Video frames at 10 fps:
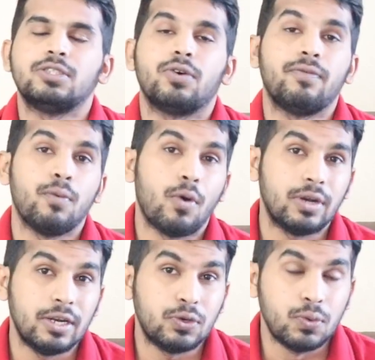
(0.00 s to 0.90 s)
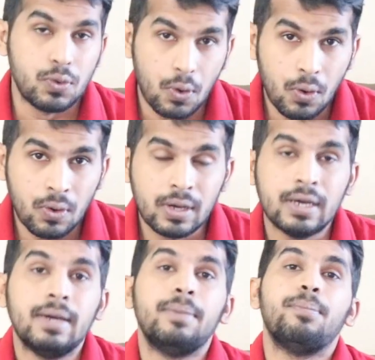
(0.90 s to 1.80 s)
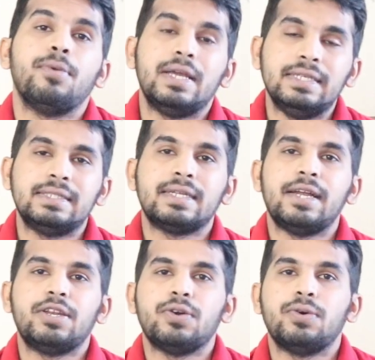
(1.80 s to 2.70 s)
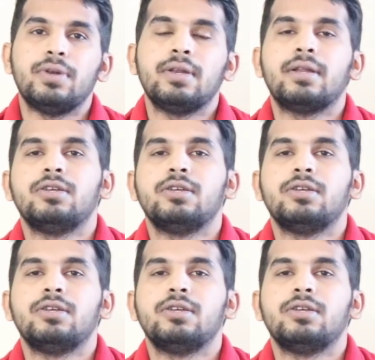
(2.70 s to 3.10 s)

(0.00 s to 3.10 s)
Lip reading: So if you wanted to know, please stay tuned.